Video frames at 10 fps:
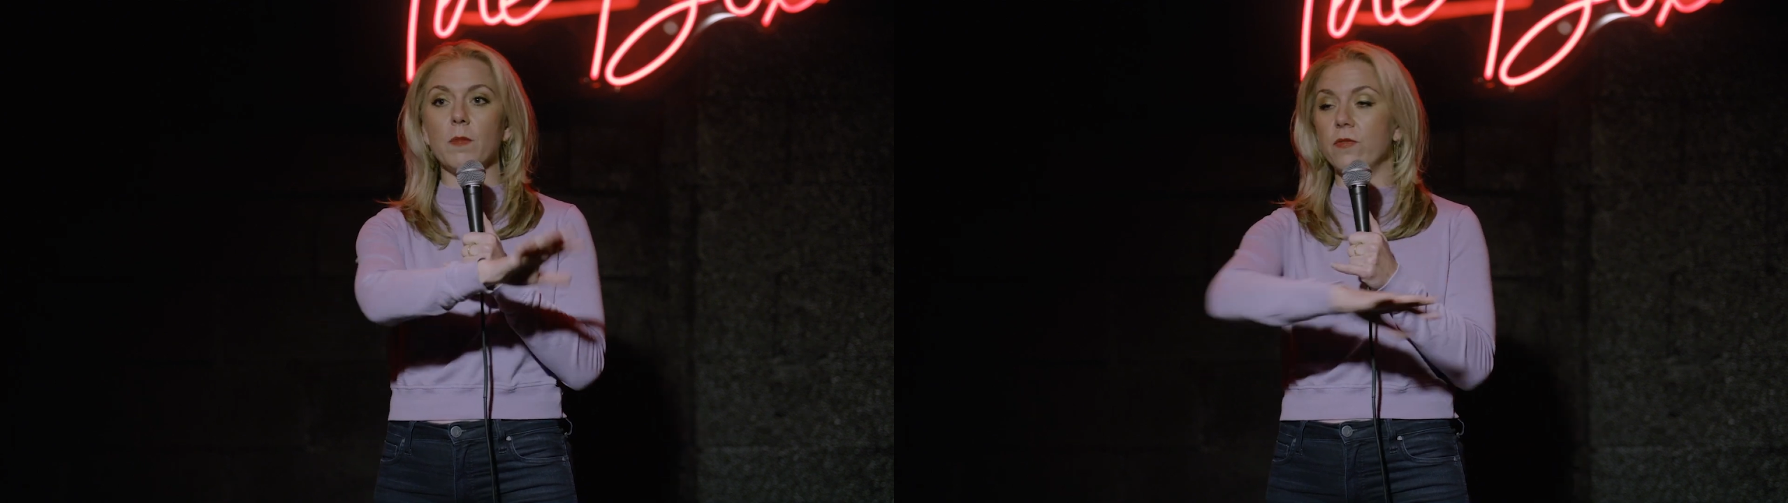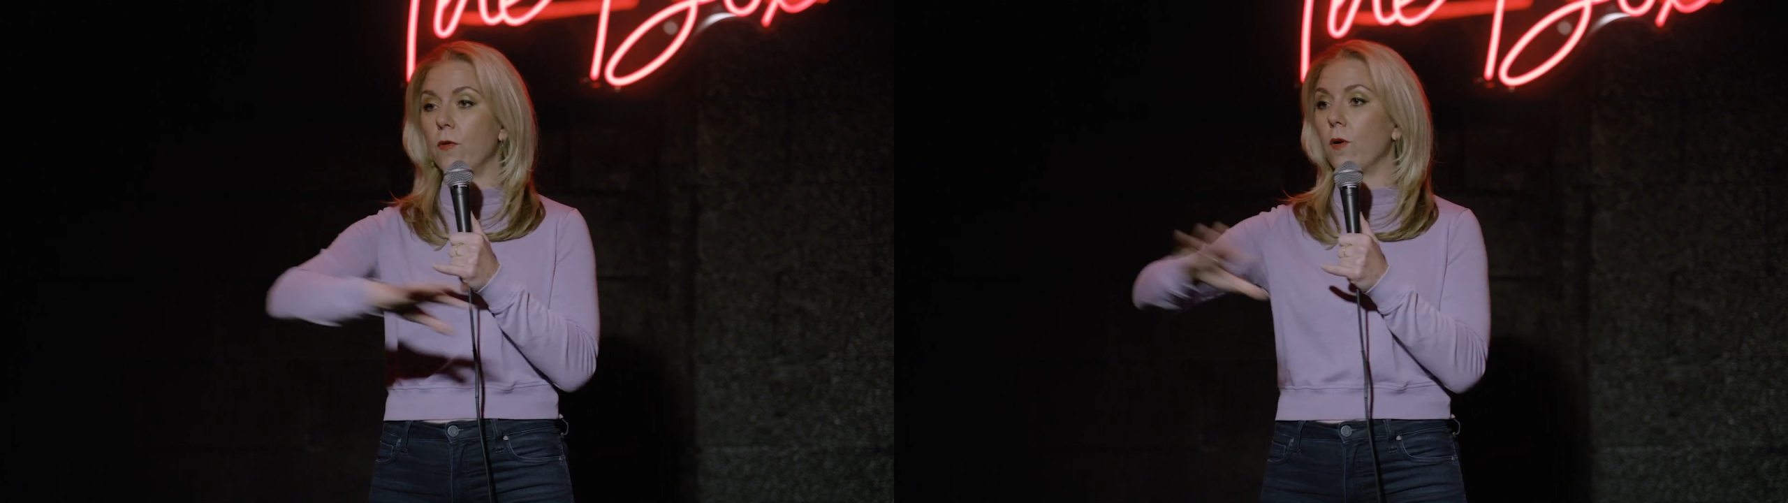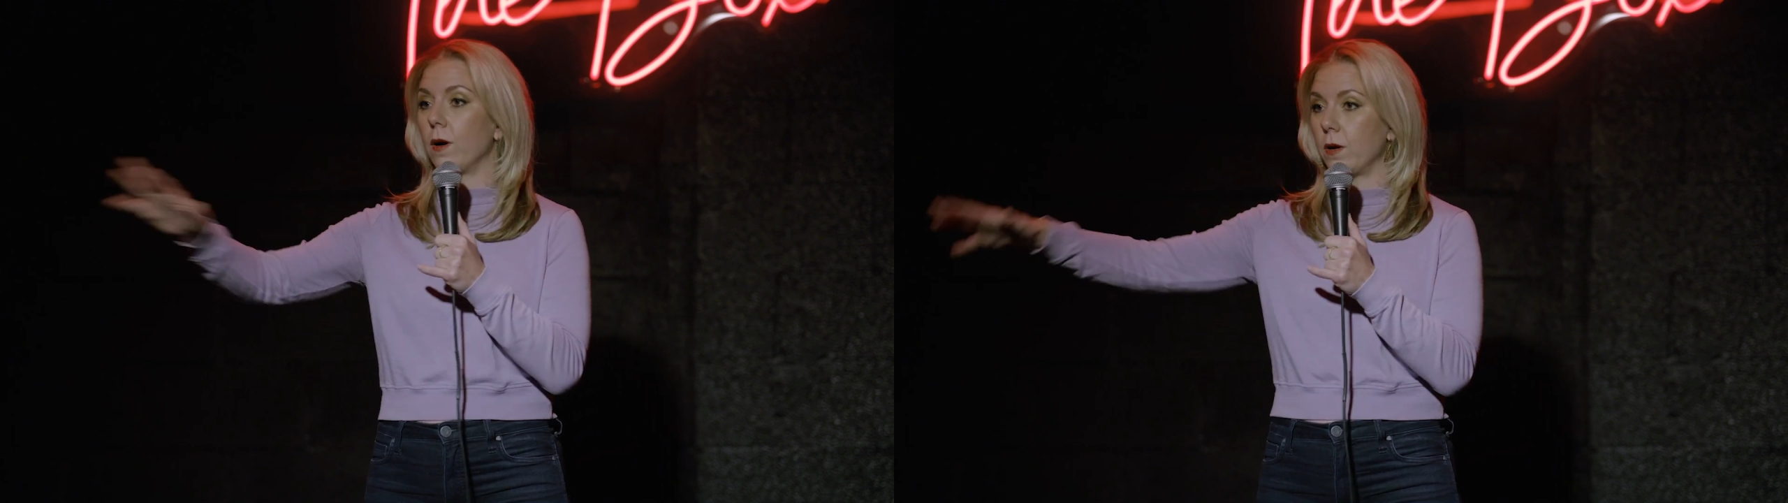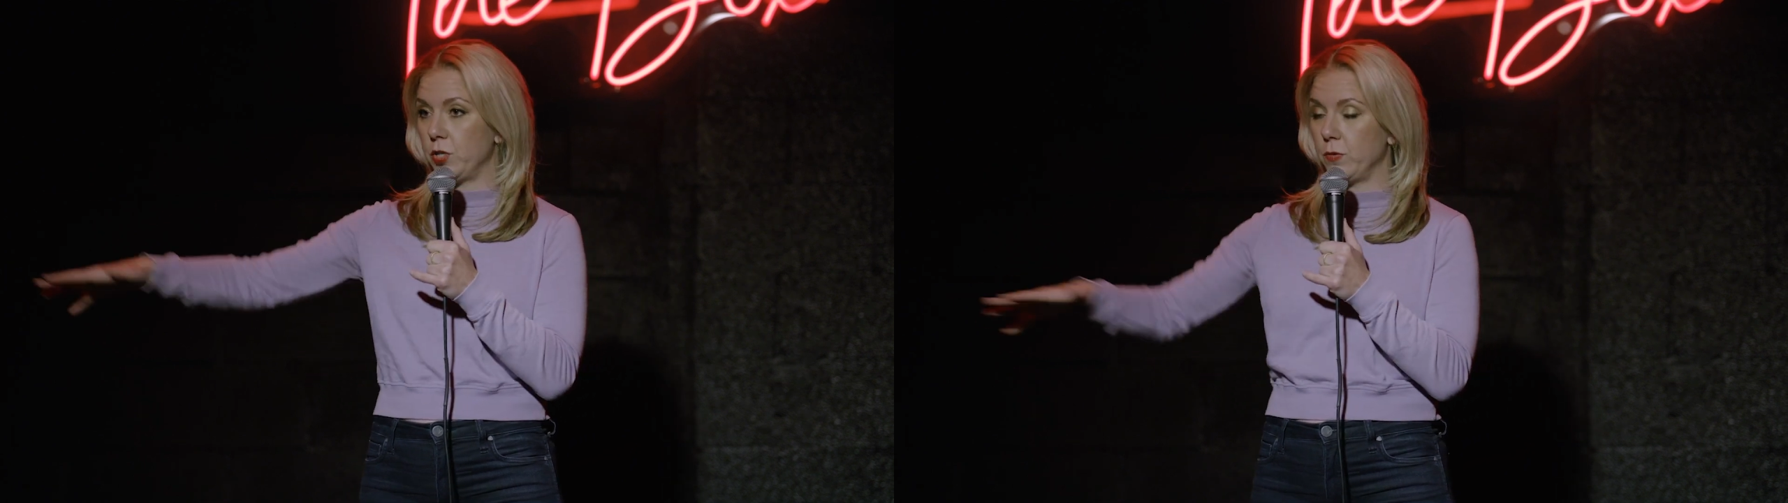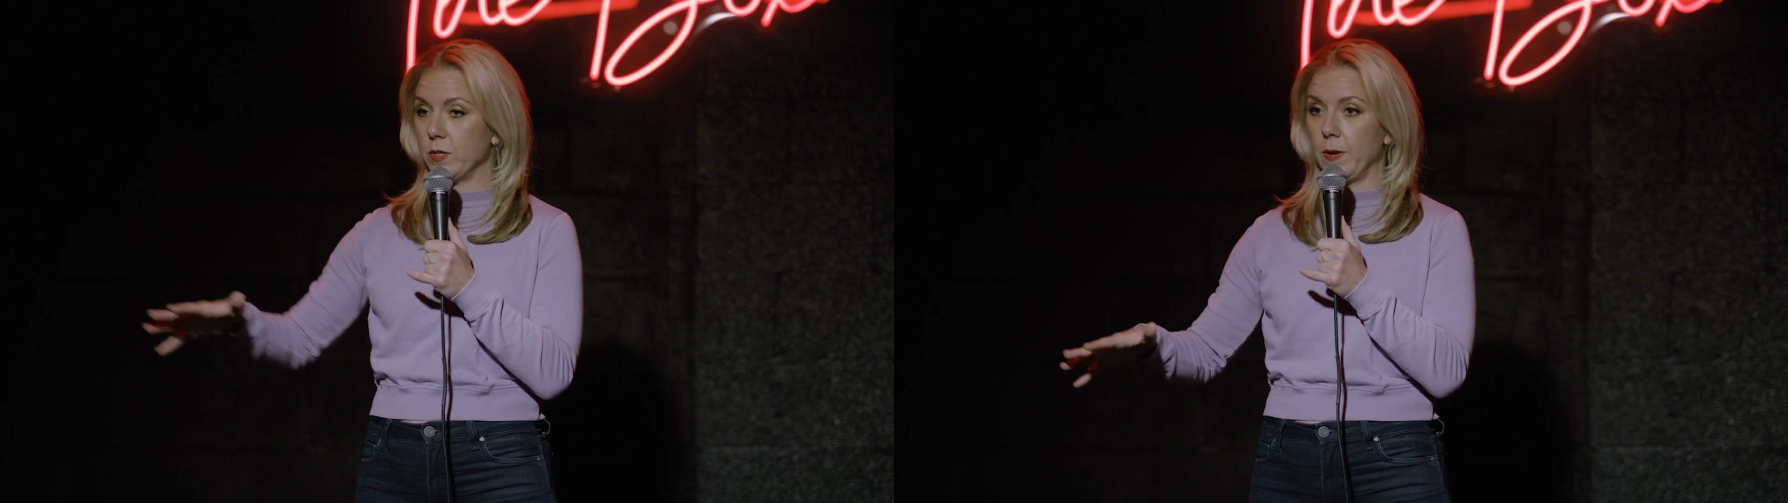before
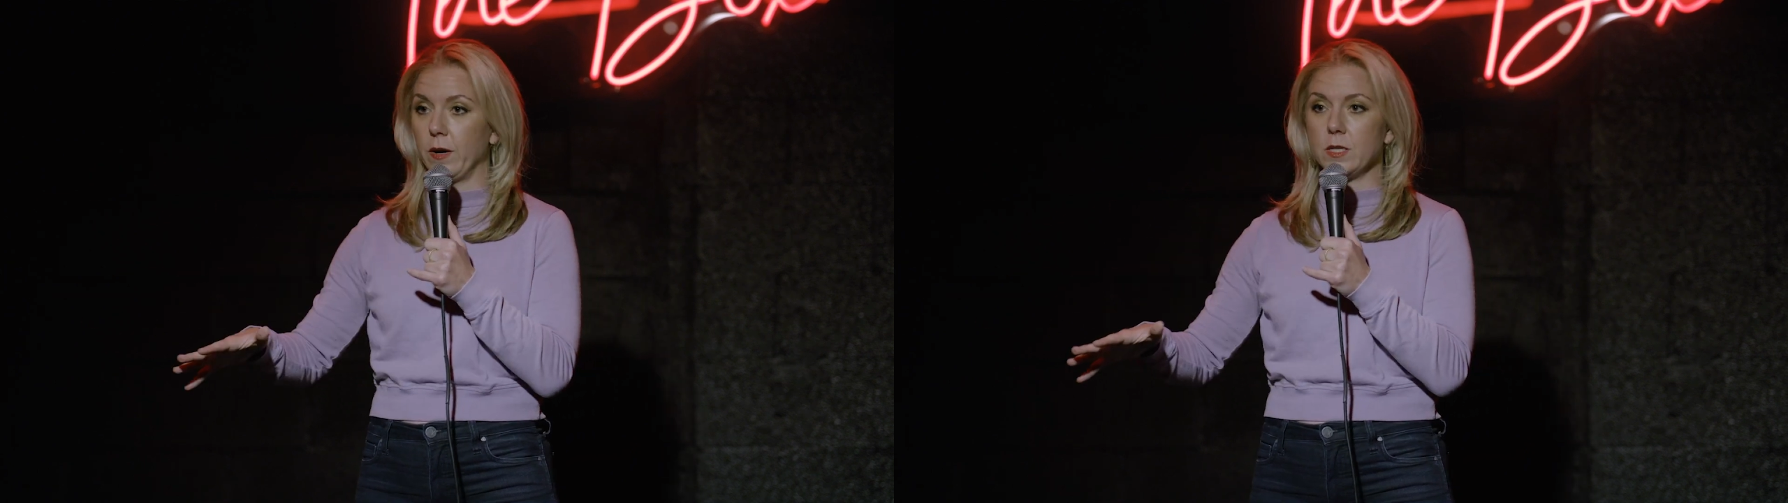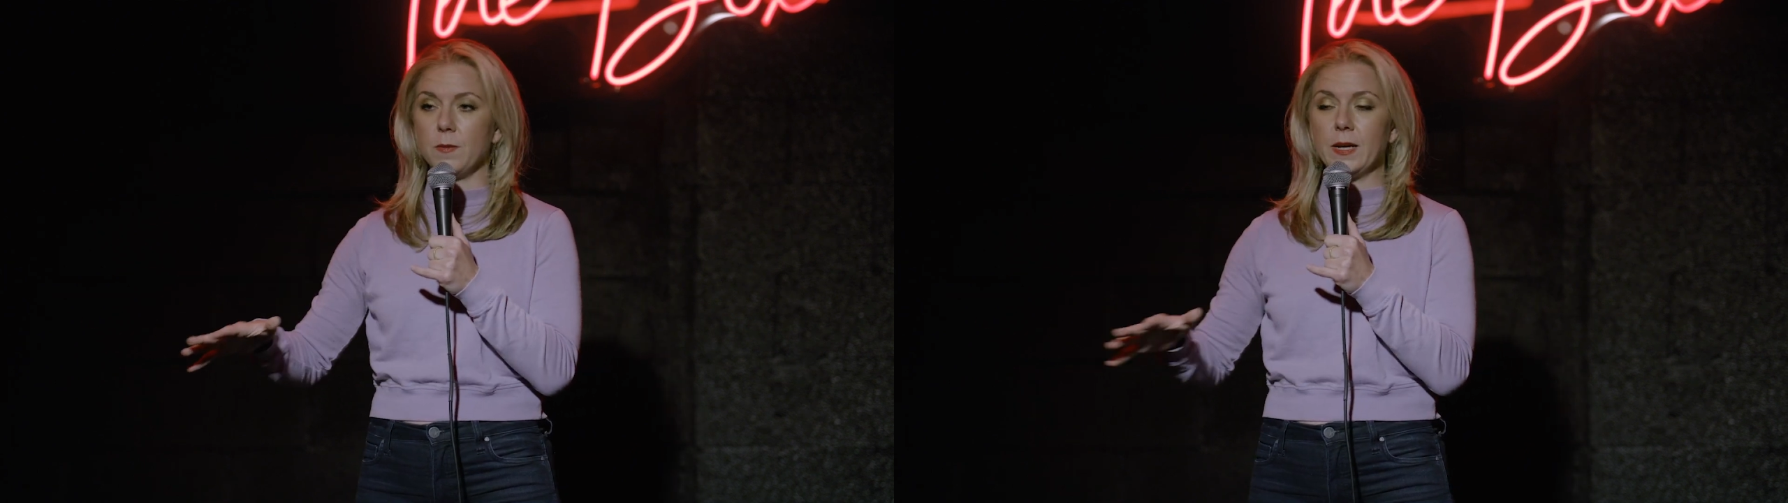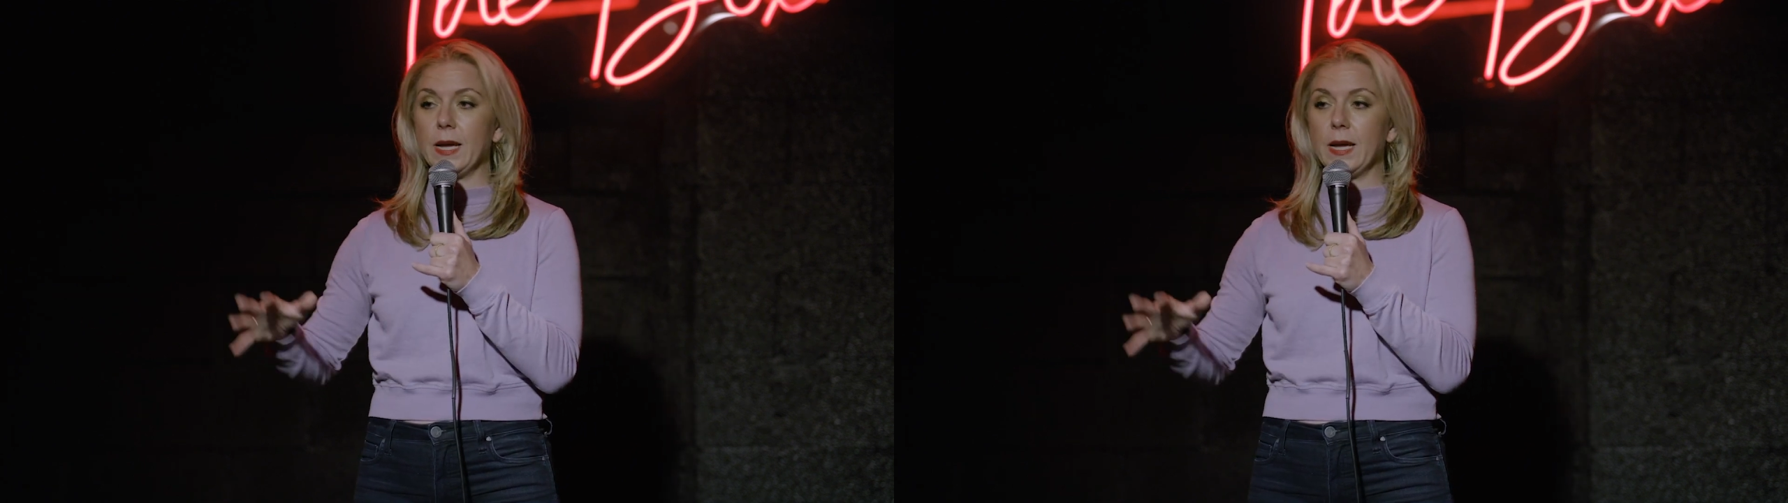she was married to my